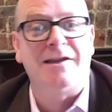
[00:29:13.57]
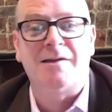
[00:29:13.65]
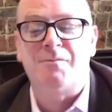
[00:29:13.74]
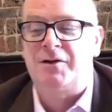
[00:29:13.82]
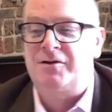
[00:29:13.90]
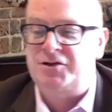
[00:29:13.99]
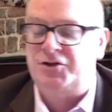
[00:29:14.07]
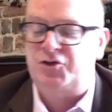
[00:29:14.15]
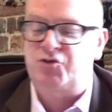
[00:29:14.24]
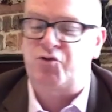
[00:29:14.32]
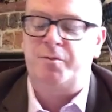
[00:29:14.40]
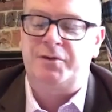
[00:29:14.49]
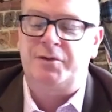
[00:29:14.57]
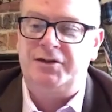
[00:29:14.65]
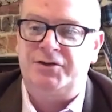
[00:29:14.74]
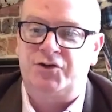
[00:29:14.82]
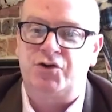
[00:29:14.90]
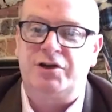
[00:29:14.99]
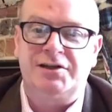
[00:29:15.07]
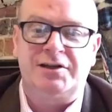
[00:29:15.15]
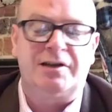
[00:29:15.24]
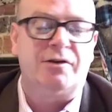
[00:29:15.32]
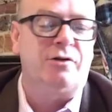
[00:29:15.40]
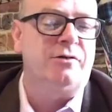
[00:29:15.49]
And then we could just drop these
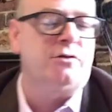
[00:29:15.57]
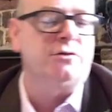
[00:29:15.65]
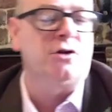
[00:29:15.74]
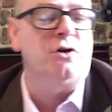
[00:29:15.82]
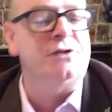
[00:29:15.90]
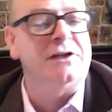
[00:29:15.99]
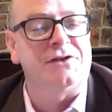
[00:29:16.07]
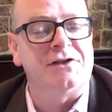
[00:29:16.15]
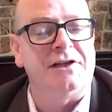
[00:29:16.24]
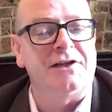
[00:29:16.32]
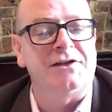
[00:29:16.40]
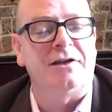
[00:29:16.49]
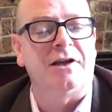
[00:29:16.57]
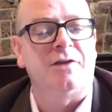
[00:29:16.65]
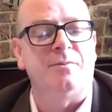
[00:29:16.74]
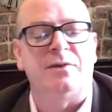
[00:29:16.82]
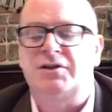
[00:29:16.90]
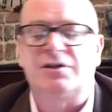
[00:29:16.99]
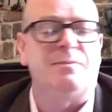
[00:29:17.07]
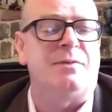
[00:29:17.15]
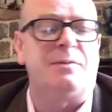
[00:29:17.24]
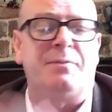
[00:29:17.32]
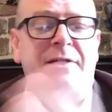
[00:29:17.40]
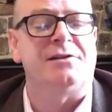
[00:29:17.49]
trees in on cocktail sticks, so they could be just
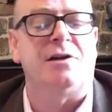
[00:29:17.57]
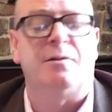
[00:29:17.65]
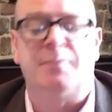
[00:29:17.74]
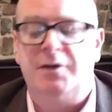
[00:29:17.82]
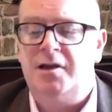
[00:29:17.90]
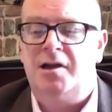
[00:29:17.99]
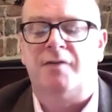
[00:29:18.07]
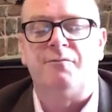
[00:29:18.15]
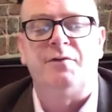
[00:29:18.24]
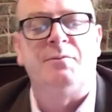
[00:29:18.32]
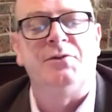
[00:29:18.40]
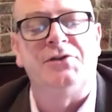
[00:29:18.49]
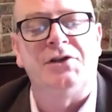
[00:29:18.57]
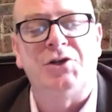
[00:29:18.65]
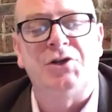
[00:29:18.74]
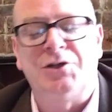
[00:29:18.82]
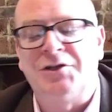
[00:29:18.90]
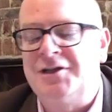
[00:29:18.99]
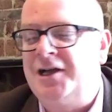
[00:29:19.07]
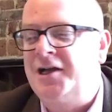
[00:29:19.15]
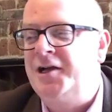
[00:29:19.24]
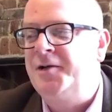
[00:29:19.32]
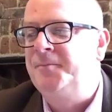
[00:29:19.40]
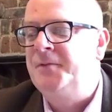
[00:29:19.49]
simply picked up and repositioned.
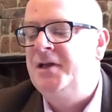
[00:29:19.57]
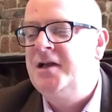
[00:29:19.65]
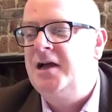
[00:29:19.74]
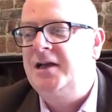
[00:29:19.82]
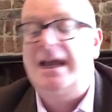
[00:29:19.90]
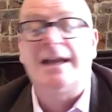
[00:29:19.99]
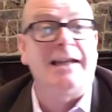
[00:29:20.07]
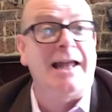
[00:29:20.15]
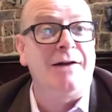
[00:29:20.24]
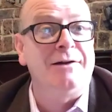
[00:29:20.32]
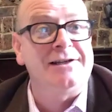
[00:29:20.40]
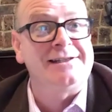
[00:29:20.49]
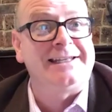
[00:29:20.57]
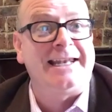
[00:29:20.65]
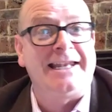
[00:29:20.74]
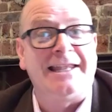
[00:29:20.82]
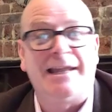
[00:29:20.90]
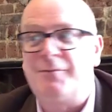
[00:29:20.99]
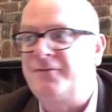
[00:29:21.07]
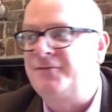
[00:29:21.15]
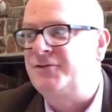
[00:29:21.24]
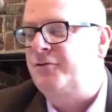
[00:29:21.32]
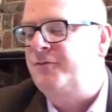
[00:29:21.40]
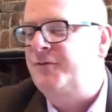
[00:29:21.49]
And again, allowing us to get in there with the
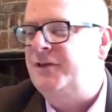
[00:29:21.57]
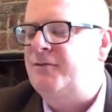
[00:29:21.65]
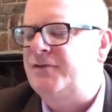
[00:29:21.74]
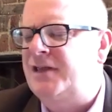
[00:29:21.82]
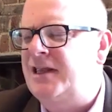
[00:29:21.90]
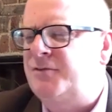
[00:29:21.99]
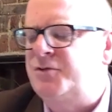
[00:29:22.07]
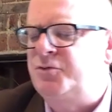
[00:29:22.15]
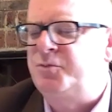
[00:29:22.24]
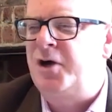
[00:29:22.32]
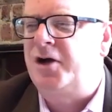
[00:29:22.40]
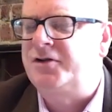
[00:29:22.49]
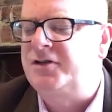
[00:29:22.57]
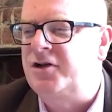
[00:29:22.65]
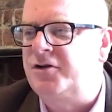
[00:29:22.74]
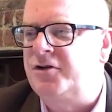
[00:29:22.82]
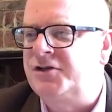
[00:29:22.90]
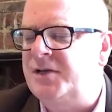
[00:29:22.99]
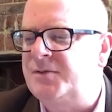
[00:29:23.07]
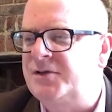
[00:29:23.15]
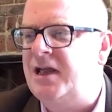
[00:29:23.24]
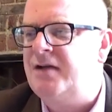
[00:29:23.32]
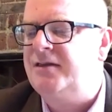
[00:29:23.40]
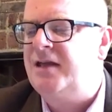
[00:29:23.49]
photography. I think that was all part of the concept. So
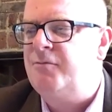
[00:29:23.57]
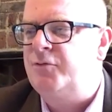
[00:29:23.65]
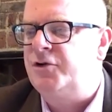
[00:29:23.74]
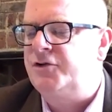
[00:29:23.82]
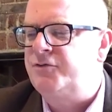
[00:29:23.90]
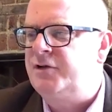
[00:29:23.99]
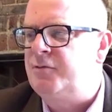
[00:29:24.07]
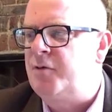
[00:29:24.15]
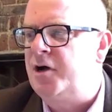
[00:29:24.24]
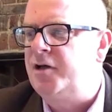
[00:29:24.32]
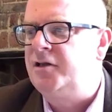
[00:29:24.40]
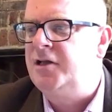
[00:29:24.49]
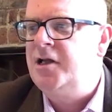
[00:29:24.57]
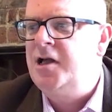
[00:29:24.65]
that worked really well.